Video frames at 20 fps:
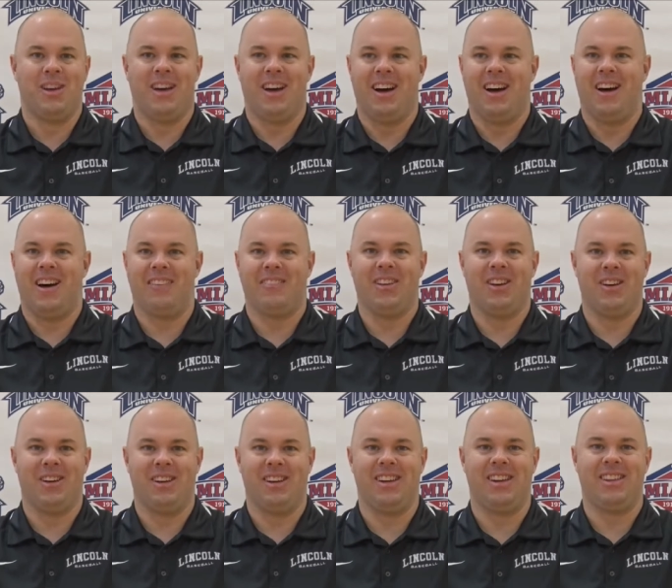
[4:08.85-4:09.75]
um, you
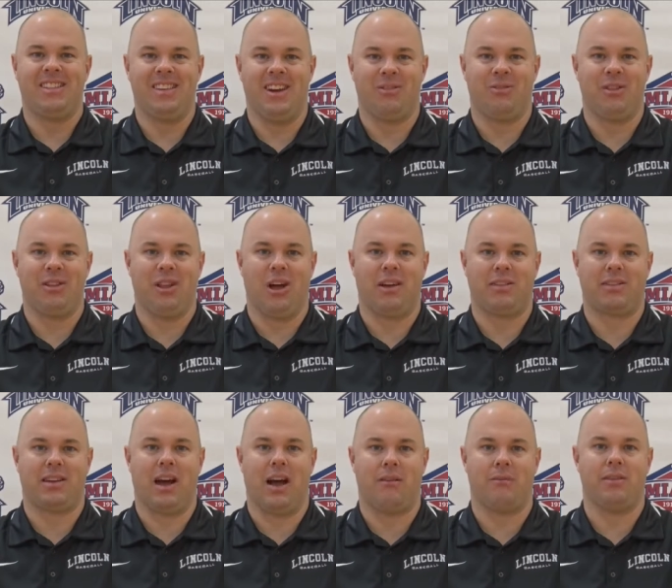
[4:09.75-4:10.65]
know, he, he definitely
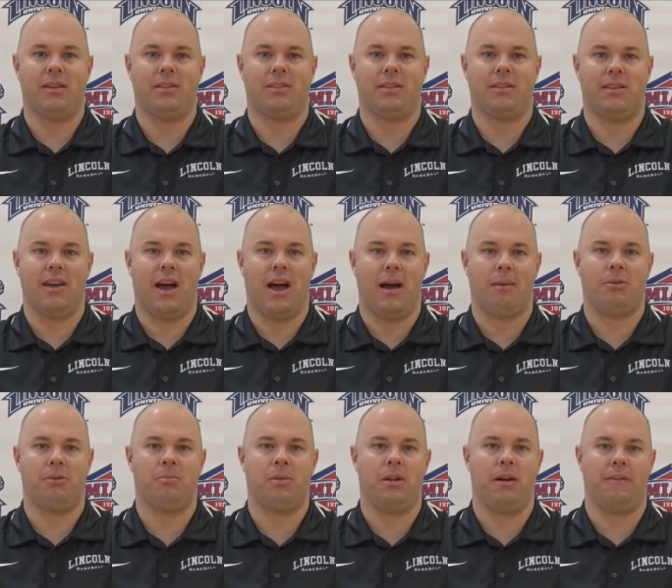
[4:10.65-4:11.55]
lost confidence at
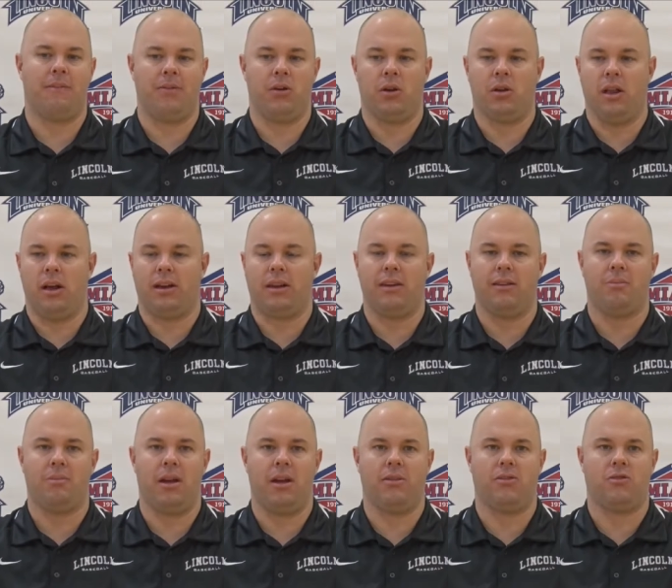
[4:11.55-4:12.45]
times, but I feel like
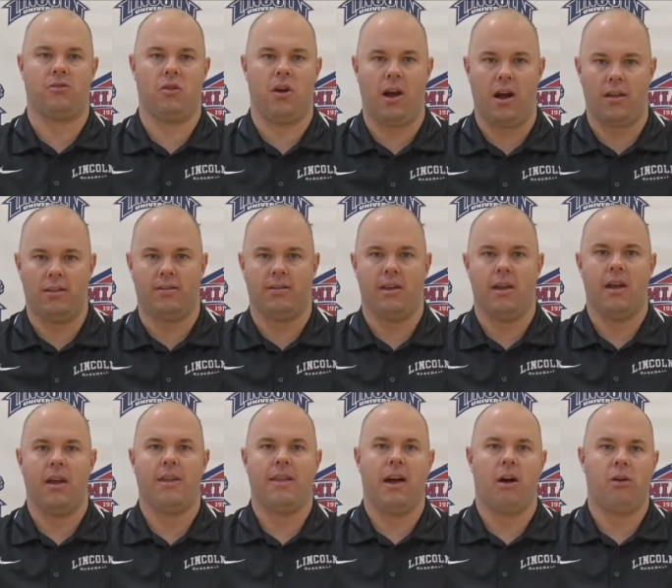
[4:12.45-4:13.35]
he's made strides,
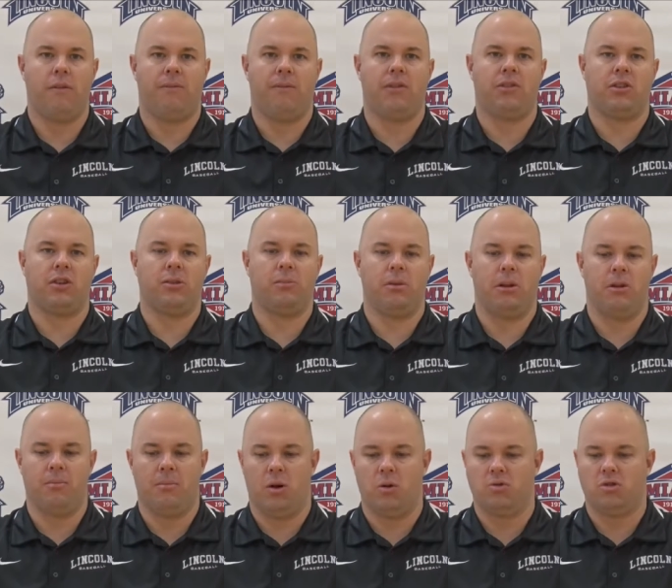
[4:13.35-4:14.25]
not only physically, but
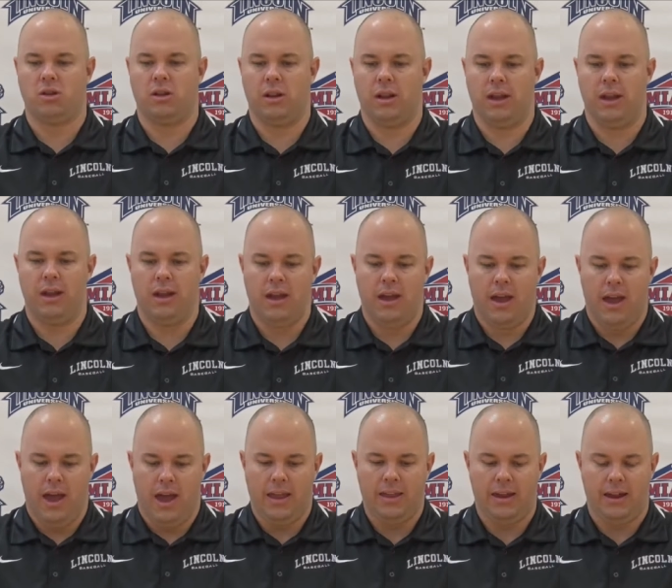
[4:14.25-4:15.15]
emotionally.
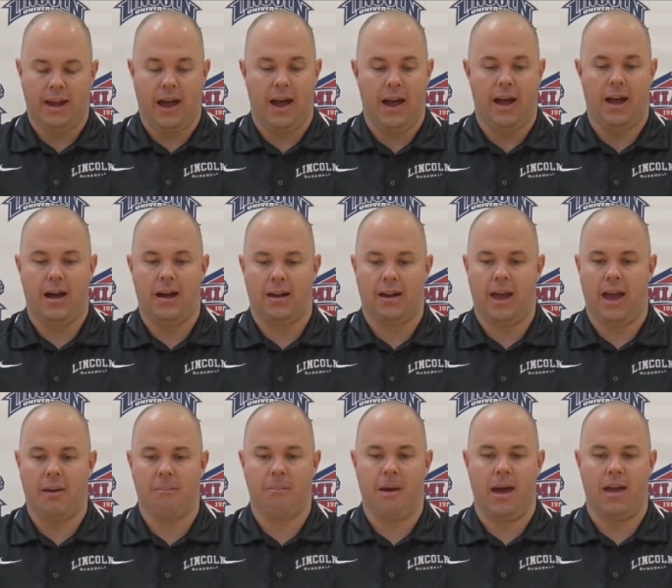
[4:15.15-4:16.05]
And the guy, uh,
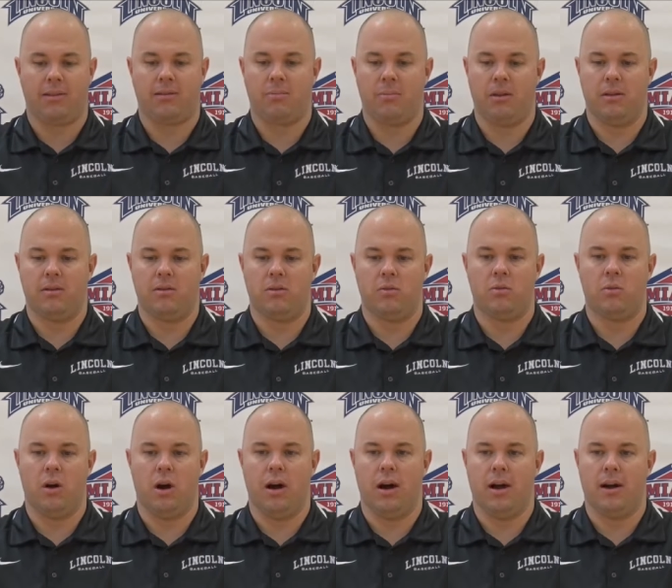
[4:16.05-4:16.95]
Cam Massman,
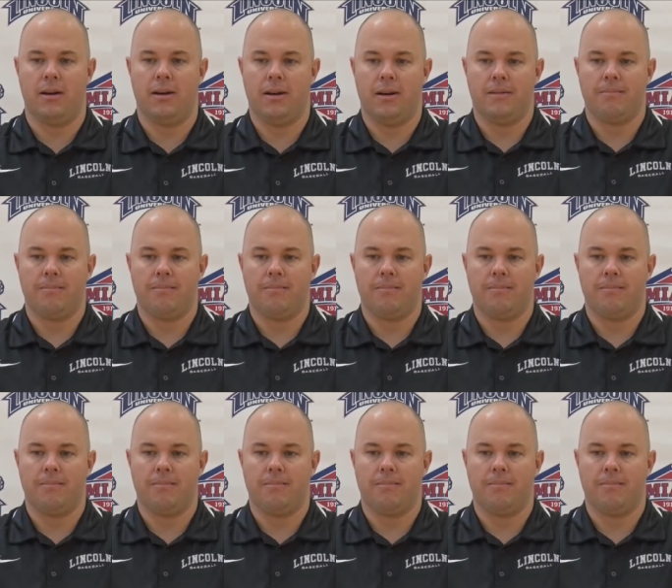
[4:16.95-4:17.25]
who, uh,